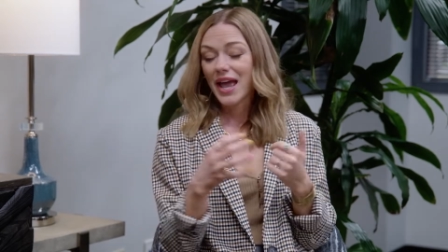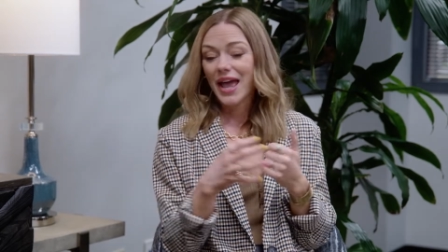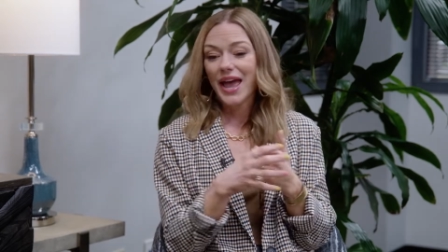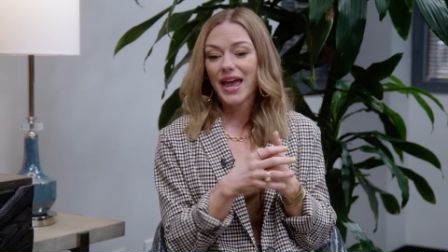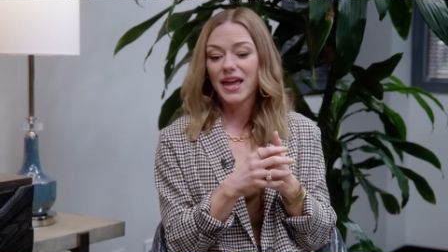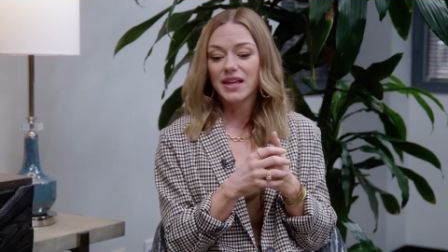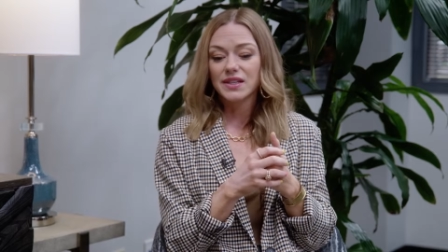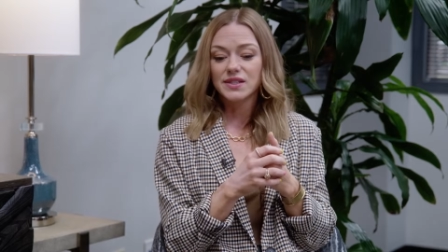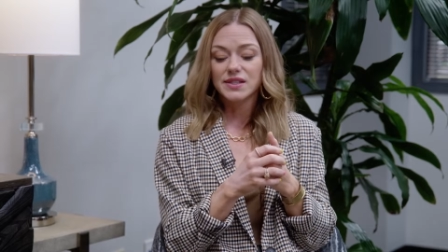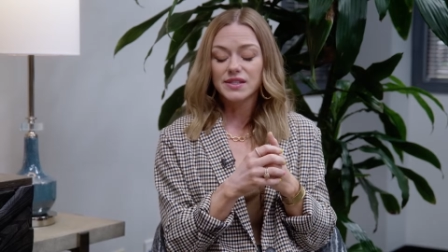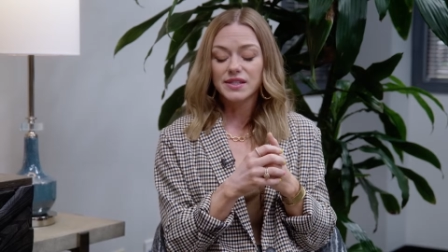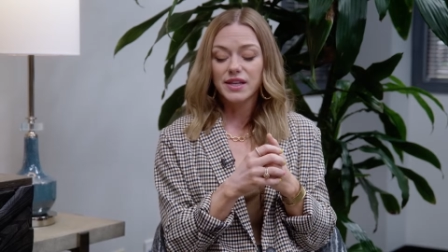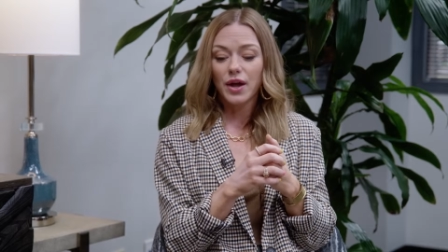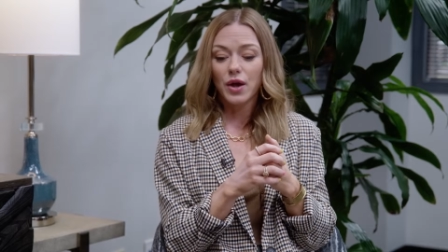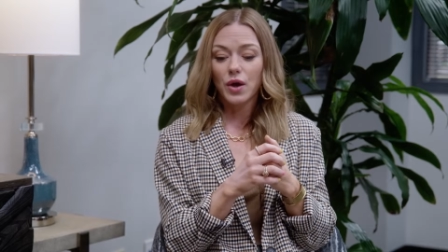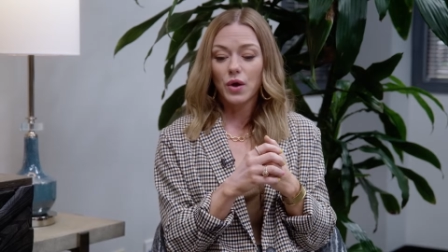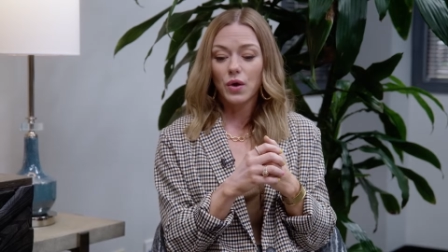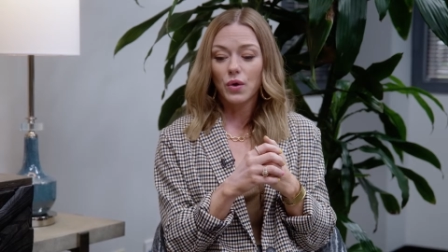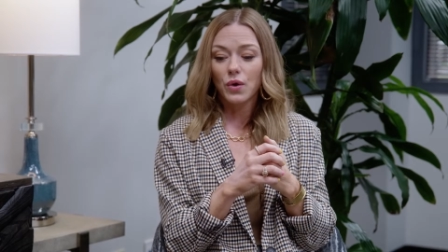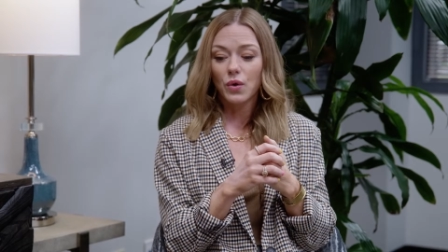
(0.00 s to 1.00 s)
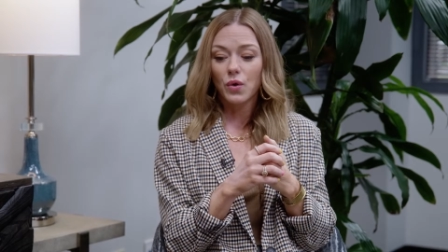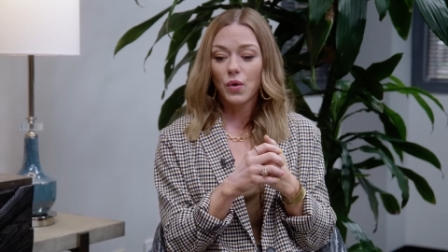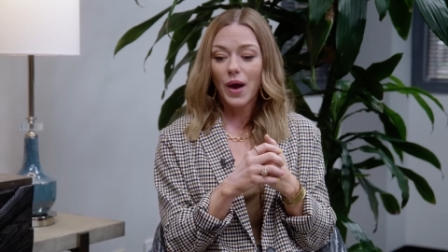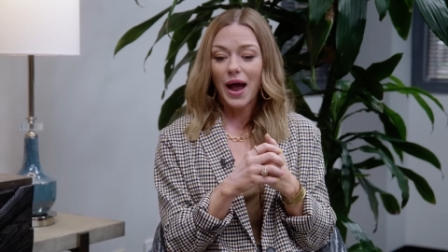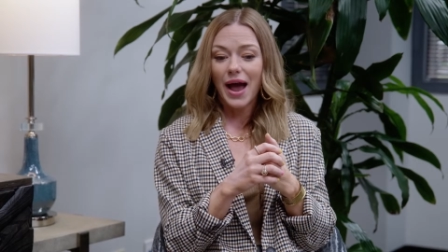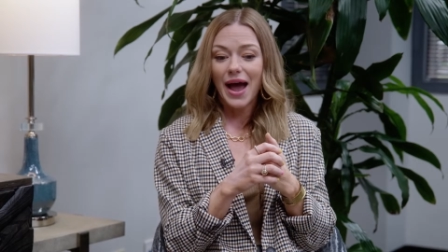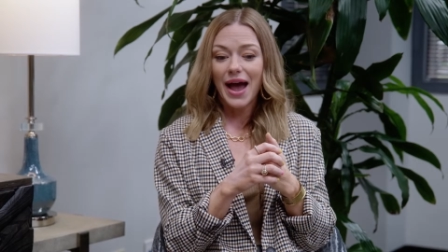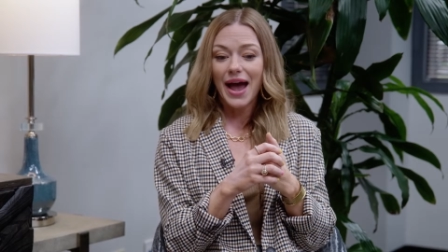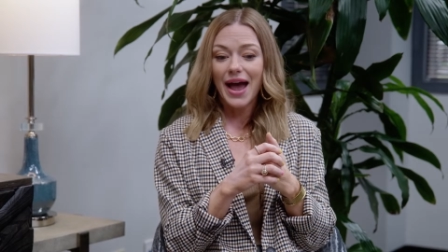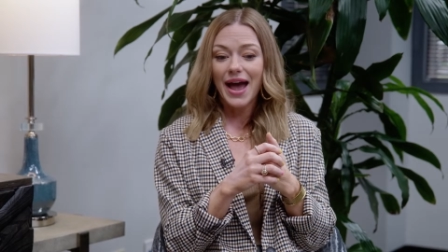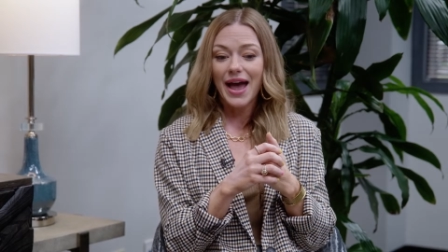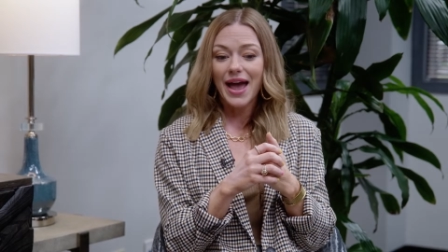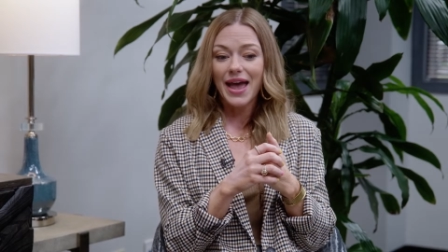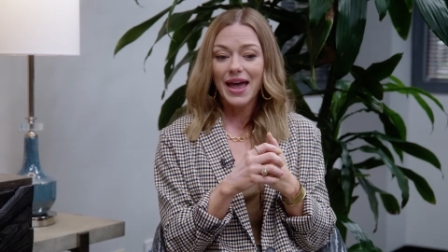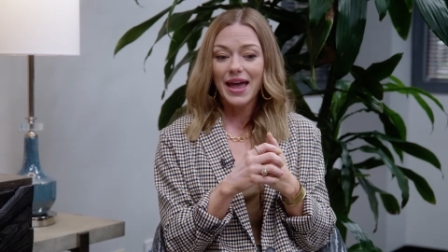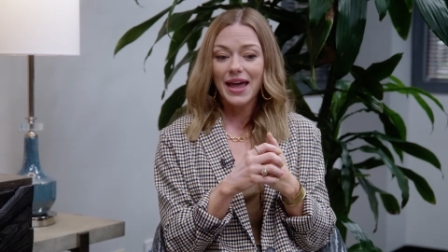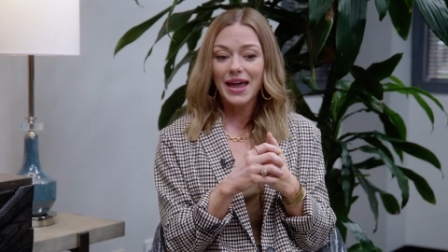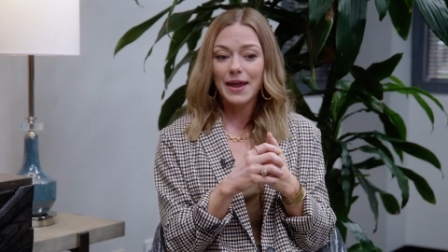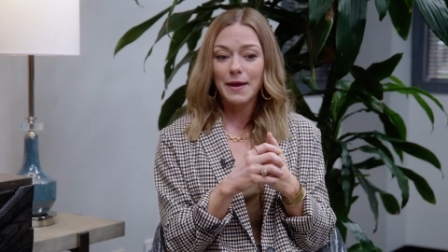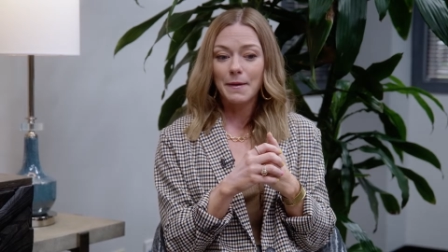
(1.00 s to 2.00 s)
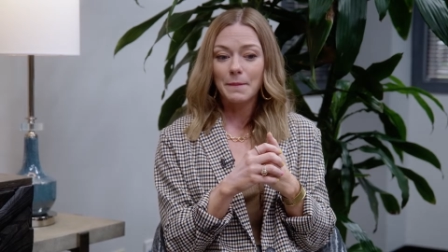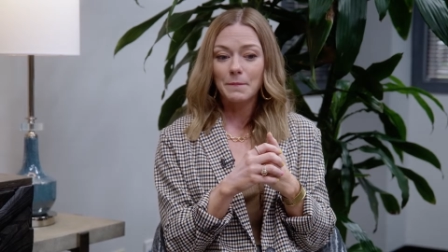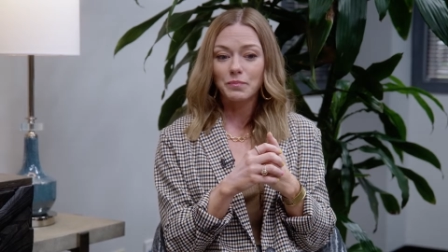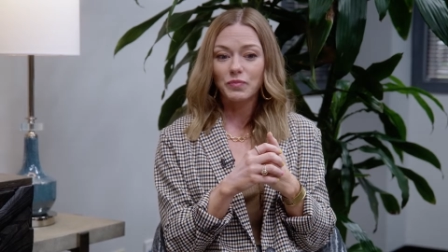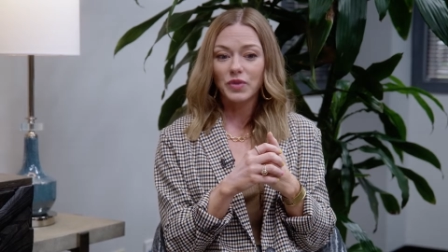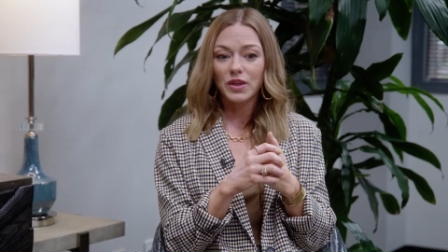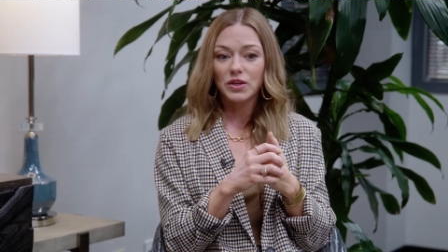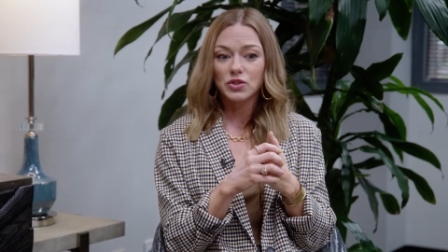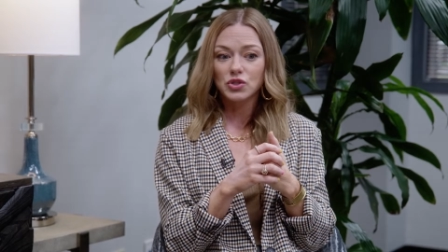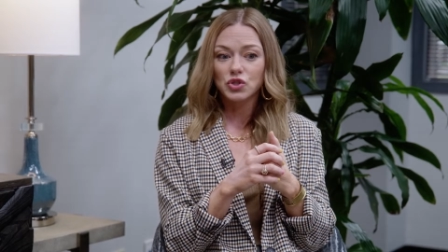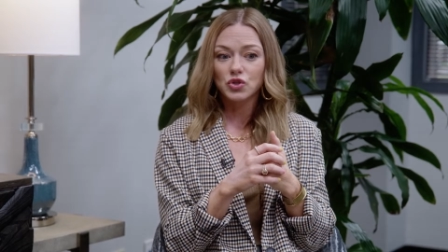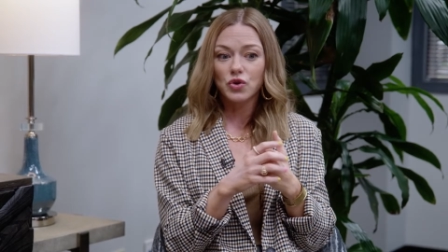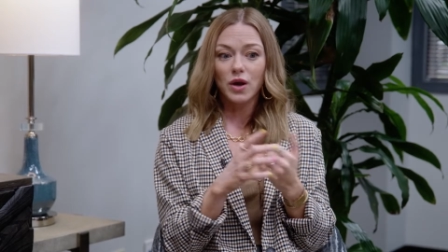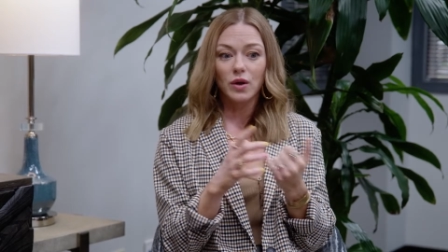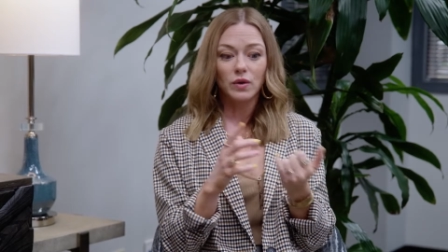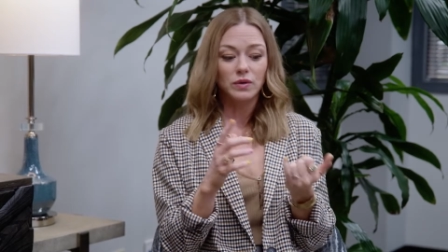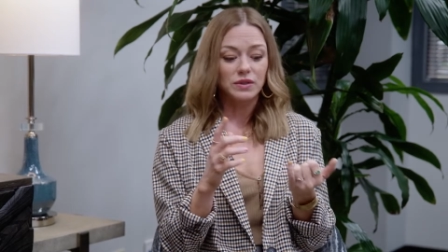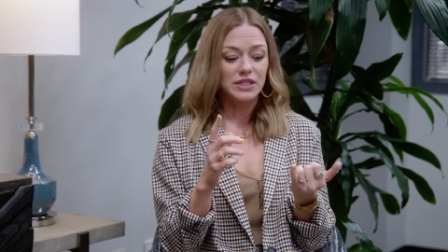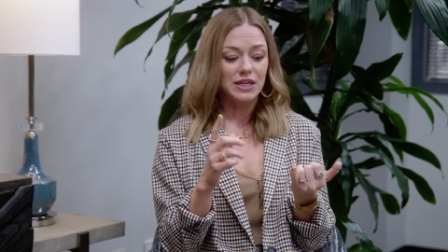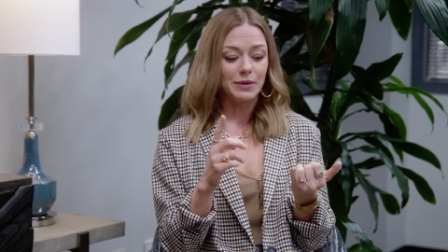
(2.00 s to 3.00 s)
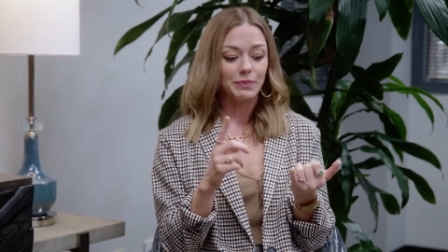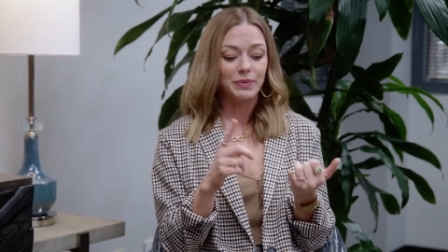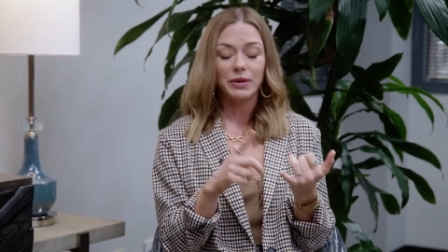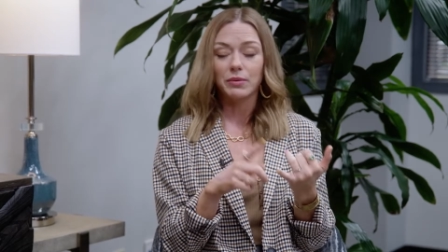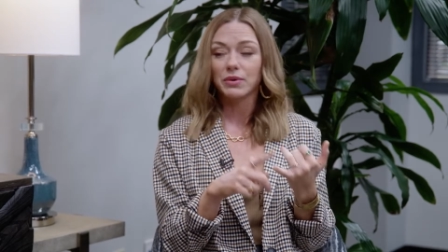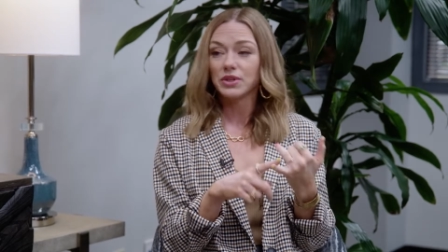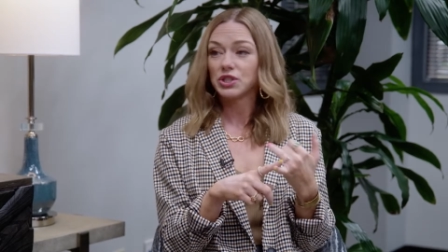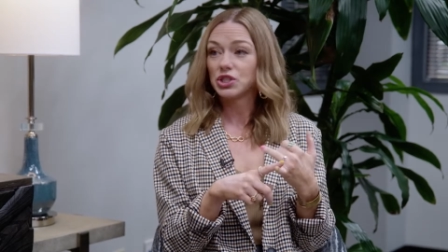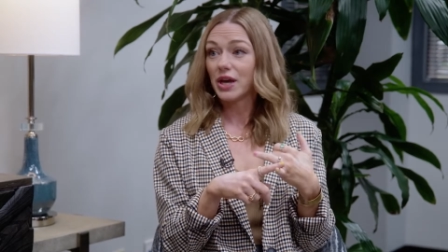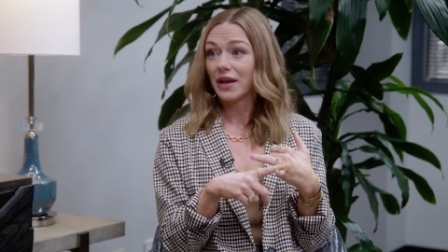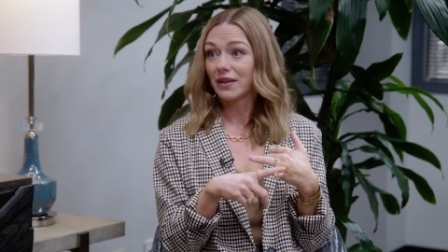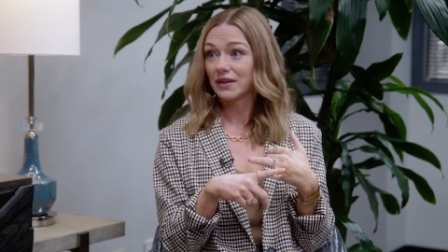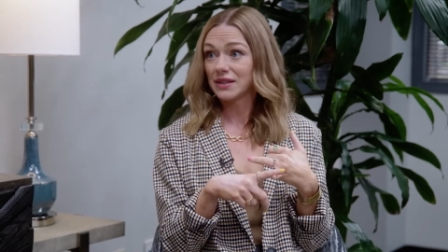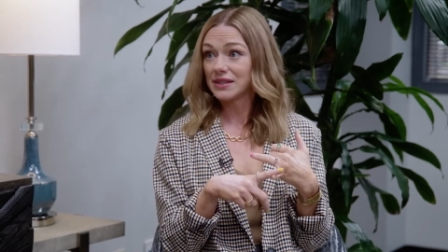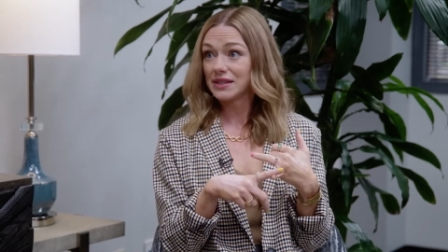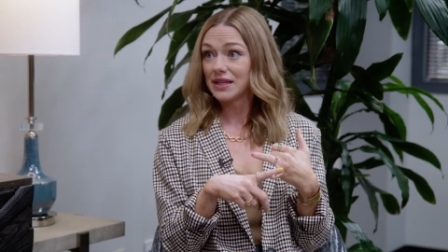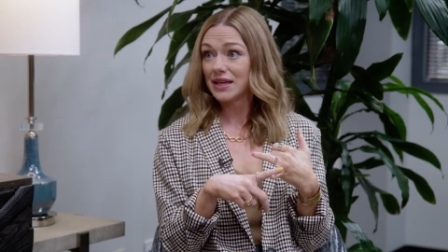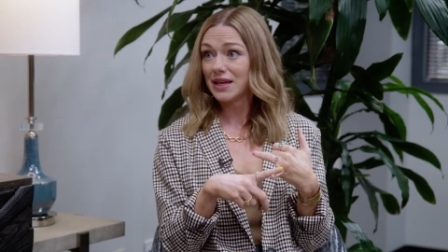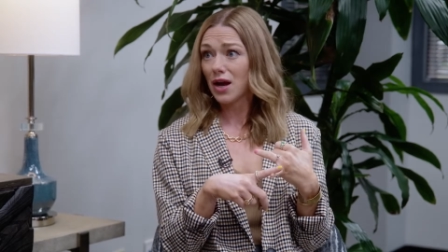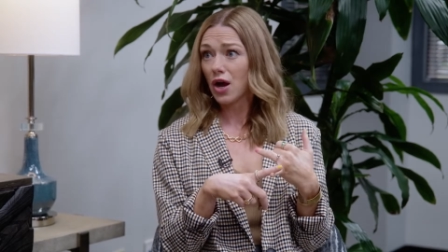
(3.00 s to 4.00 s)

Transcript: And so I struggled deeply with jealousy,